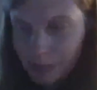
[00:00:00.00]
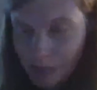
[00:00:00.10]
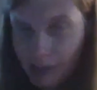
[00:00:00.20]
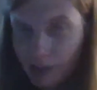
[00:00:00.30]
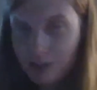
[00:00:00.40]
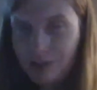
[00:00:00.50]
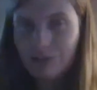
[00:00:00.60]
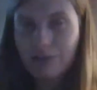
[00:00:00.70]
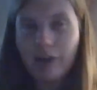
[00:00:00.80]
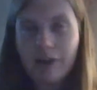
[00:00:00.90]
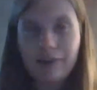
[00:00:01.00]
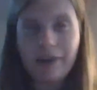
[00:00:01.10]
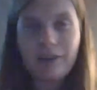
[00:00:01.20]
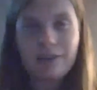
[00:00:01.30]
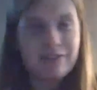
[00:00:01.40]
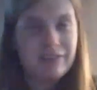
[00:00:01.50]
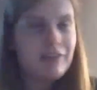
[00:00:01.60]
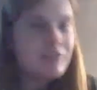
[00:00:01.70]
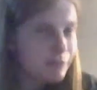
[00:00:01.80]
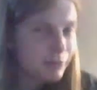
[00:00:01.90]
plans to try and get the
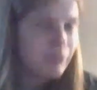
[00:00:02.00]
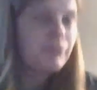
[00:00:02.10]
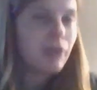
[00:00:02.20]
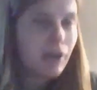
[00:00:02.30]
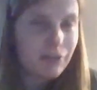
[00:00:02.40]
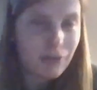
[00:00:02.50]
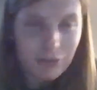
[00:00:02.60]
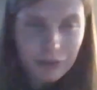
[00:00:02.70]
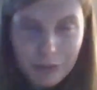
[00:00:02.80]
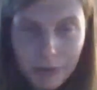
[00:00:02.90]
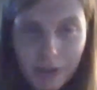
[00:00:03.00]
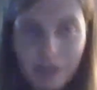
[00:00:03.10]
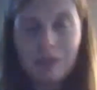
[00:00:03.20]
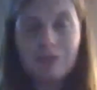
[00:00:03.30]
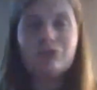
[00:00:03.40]
seeds of Pogonia ophioglossoides to